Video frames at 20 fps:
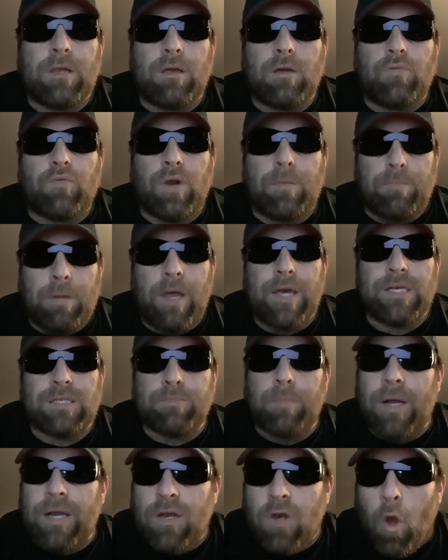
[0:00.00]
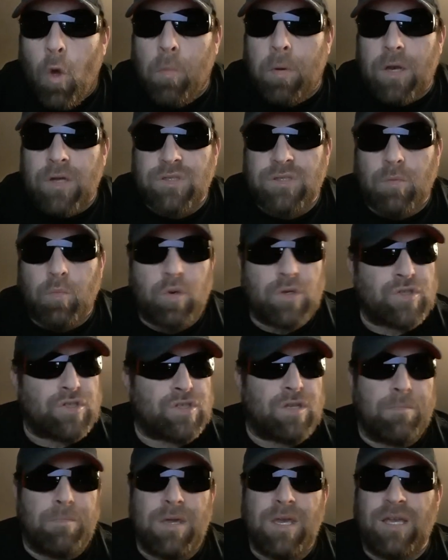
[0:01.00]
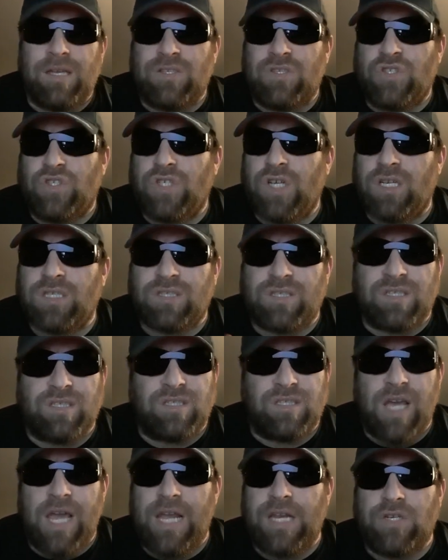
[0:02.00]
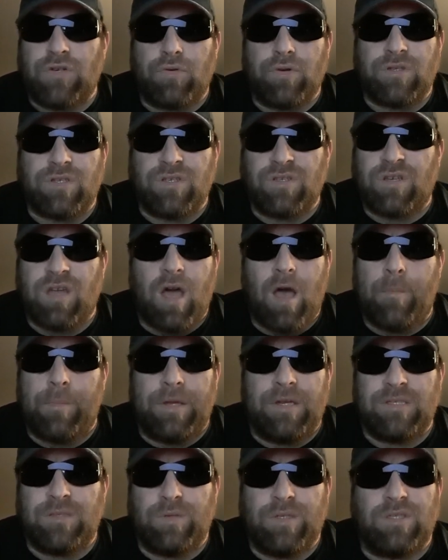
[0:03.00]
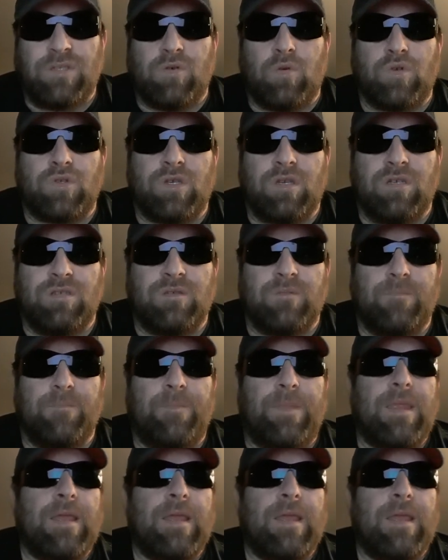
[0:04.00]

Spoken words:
replaced by globalism, which to me is just as dangerous as communism and socialism.